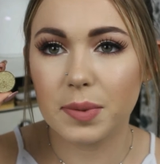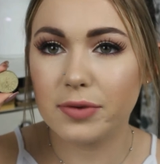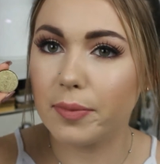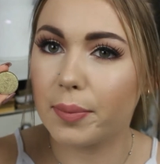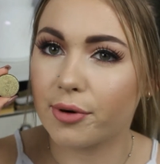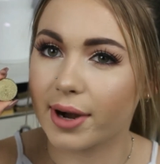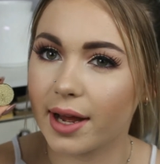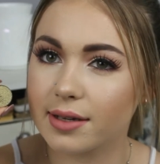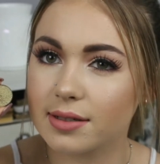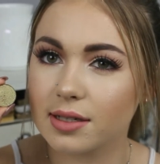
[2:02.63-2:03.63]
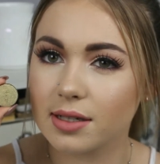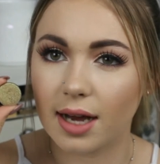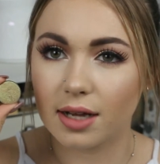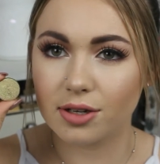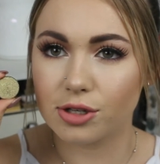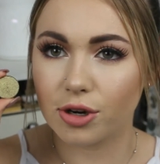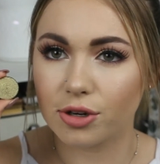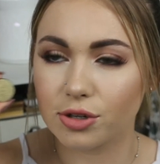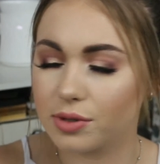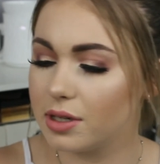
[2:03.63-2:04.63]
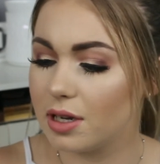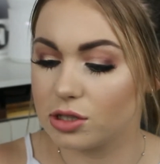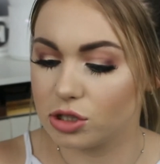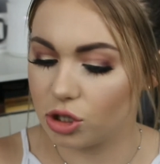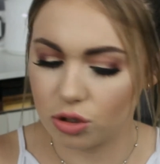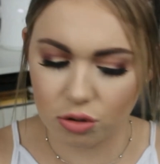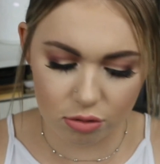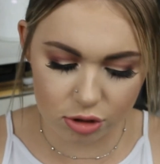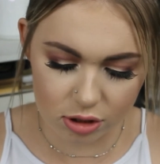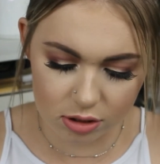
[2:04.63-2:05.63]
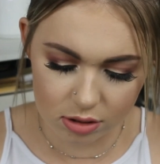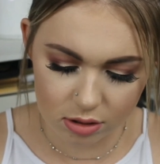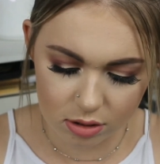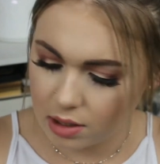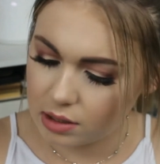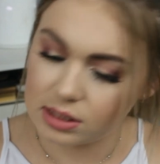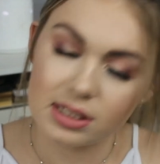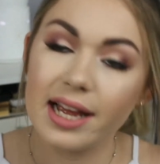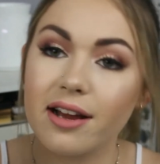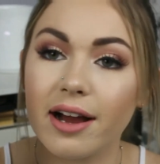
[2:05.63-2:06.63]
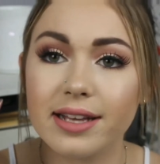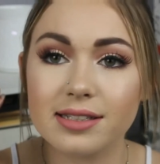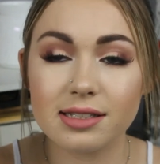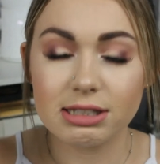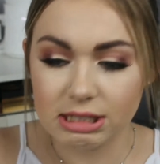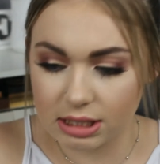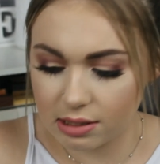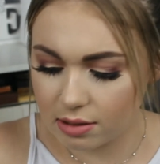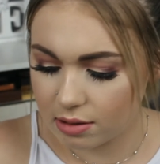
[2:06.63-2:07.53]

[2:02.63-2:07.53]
a bit of a brown undertone to it. It's gorgeous. Snake Eyes is this